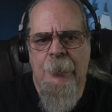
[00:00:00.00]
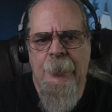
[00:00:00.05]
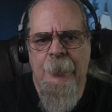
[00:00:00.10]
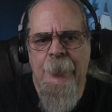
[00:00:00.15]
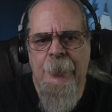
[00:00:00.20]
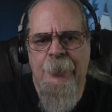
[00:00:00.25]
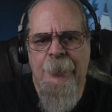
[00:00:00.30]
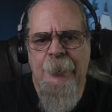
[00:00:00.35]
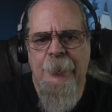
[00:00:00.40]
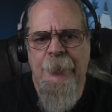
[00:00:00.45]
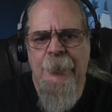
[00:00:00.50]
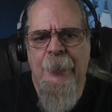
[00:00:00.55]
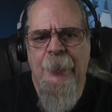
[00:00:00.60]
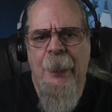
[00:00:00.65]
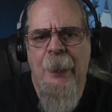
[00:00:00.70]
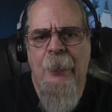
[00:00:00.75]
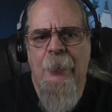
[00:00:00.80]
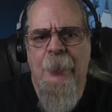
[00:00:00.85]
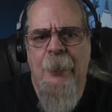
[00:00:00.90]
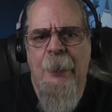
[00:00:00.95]
This is an
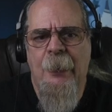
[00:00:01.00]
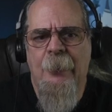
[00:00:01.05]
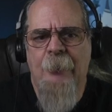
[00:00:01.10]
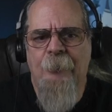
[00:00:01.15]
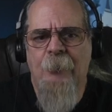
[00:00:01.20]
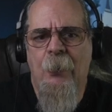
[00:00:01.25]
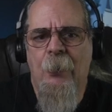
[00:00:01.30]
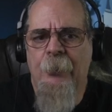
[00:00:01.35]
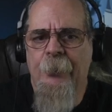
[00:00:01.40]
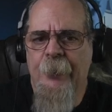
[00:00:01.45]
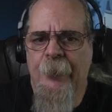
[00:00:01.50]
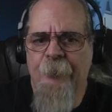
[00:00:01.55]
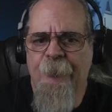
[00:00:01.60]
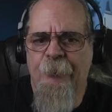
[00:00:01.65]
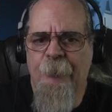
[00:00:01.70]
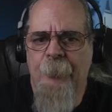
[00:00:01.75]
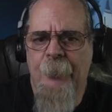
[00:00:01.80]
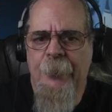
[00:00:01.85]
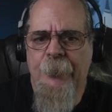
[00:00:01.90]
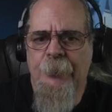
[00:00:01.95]
outline of all the
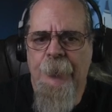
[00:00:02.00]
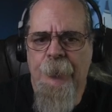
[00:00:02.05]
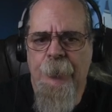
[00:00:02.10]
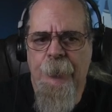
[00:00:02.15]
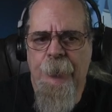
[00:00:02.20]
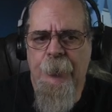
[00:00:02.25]
information you